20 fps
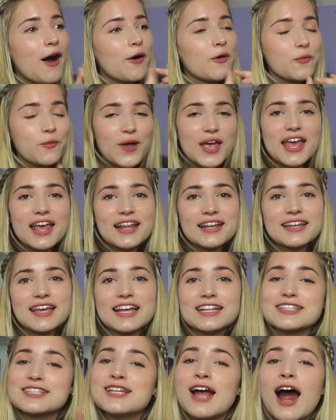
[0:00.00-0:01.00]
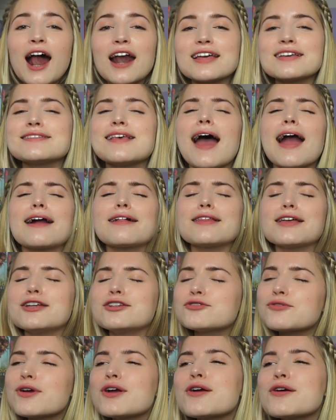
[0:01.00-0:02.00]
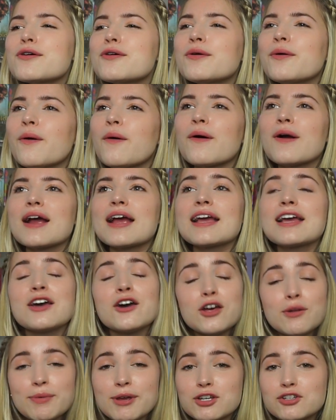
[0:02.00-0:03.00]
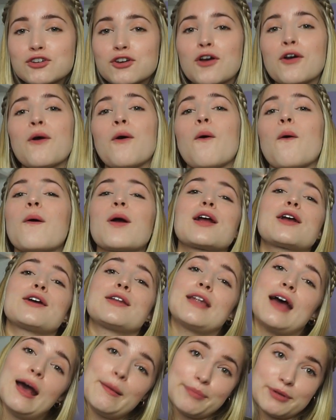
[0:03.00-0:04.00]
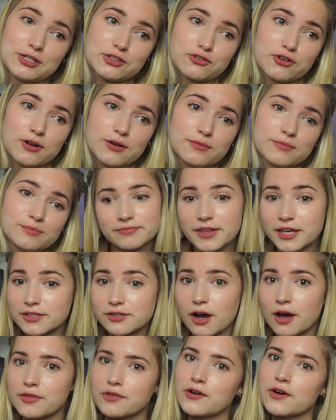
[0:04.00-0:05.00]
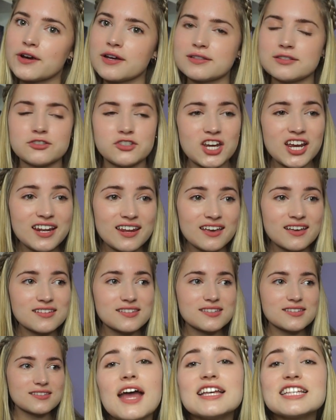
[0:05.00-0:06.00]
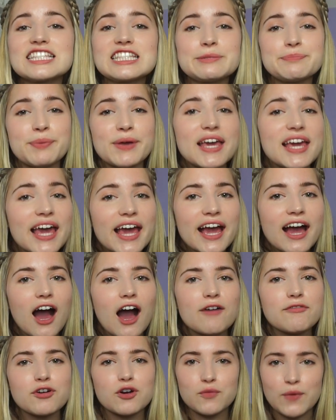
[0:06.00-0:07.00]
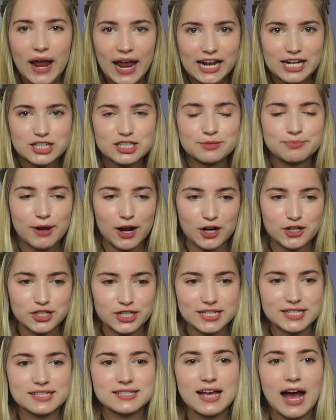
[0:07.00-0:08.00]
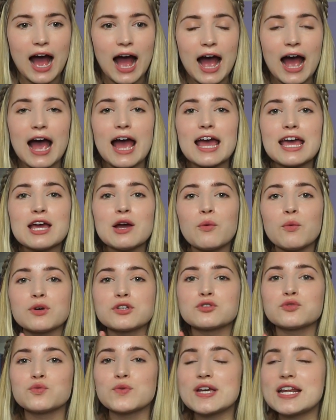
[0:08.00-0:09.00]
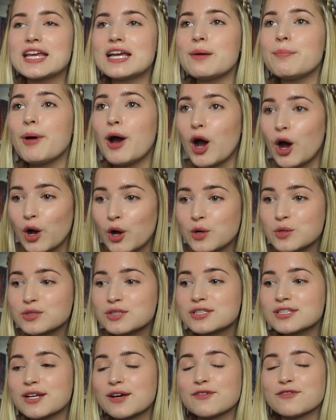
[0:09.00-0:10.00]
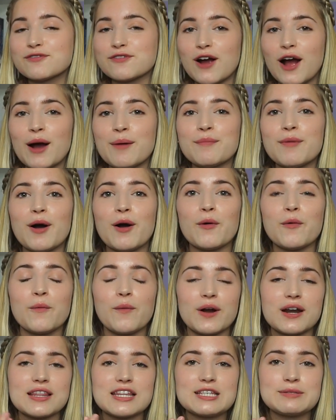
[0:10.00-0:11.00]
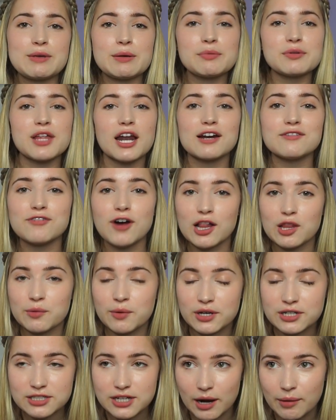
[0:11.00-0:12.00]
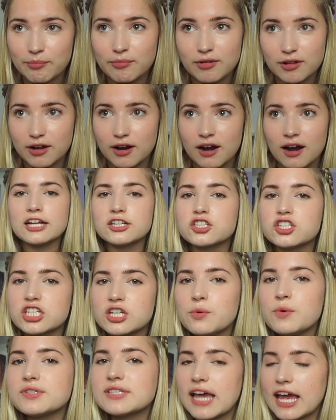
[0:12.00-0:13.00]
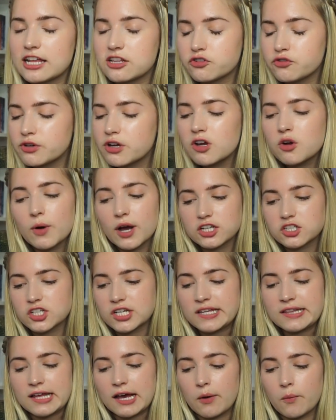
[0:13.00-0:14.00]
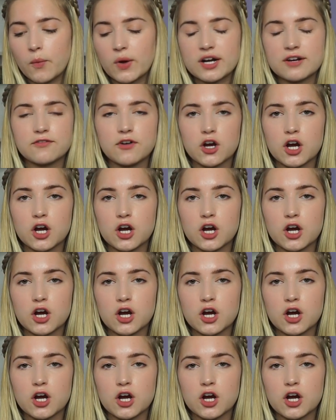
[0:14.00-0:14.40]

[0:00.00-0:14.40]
when it's not exactly true, or it could be true, or it could not be true. This author is a genius. Speaking of arranged marriages, I was reading a post from one of these people that I follow on Tumblr, and she was answering a question that one of